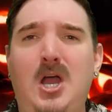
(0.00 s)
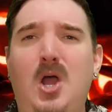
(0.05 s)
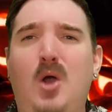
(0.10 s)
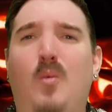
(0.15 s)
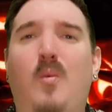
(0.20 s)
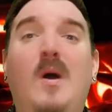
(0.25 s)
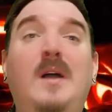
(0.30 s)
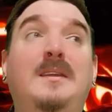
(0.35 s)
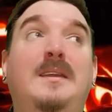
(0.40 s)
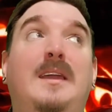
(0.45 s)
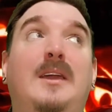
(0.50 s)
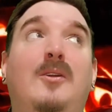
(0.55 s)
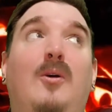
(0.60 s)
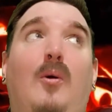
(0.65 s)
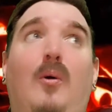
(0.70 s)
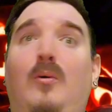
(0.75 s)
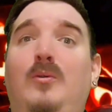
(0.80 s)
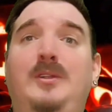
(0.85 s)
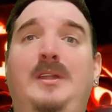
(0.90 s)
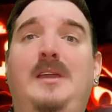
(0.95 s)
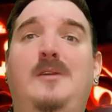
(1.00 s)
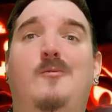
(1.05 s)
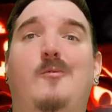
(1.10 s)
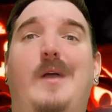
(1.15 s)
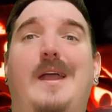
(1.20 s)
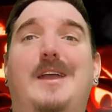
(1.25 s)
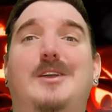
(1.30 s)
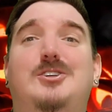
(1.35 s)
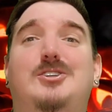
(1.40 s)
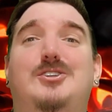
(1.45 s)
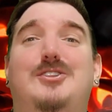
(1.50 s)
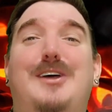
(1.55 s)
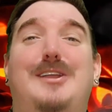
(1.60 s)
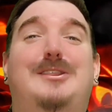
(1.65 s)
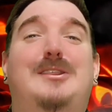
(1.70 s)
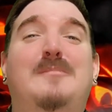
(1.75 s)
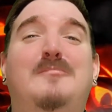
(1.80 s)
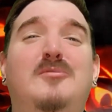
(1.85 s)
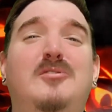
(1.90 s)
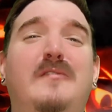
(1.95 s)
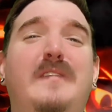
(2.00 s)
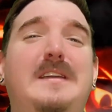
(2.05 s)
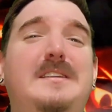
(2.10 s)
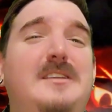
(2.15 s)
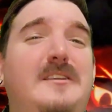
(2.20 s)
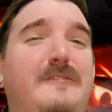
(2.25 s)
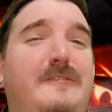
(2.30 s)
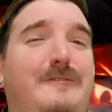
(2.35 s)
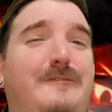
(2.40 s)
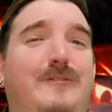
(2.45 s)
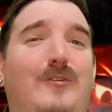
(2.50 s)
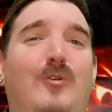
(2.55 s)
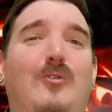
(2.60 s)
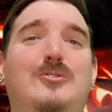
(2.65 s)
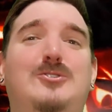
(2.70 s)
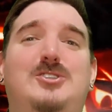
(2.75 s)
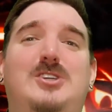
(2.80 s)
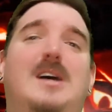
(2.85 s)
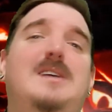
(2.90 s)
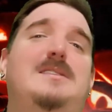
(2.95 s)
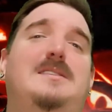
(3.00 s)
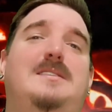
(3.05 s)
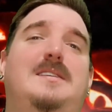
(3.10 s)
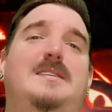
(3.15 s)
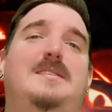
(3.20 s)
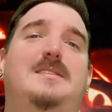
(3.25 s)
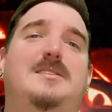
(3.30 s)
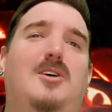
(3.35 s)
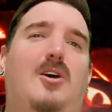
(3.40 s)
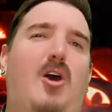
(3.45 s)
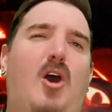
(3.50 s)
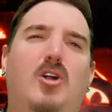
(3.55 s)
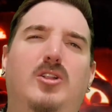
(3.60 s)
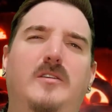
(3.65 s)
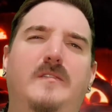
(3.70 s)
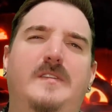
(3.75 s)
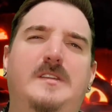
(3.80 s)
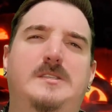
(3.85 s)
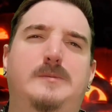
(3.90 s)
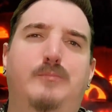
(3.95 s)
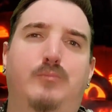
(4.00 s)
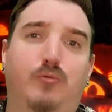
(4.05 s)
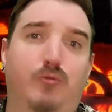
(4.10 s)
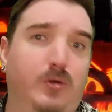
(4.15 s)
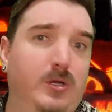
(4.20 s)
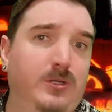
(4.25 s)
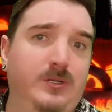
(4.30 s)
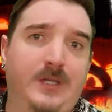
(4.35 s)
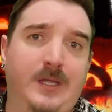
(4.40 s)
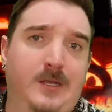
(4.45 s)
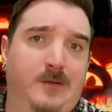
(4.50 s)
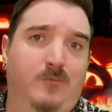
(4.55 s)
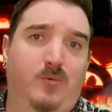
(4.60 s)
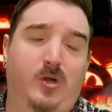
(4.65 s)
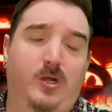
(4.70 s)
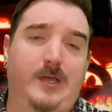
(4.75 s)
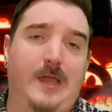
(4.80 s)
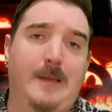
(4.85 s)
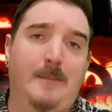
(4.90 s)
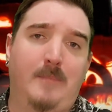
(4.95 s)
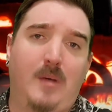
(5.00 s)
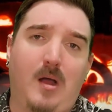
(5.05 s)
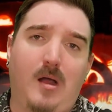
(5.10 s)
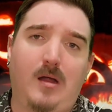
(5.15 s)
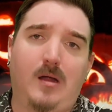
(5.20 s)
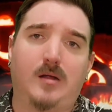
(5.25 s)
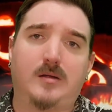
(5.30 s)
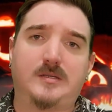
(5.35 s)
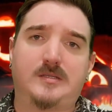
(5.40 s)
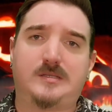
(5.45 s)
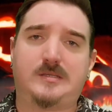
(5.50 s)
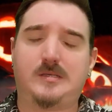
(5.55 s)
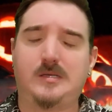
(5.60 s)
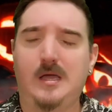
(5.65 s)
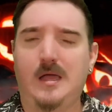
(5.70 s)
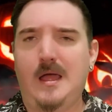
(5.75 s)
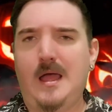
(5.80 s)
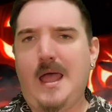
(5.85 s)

One can only wish that the movie did full justice to all of its brilliant working parts.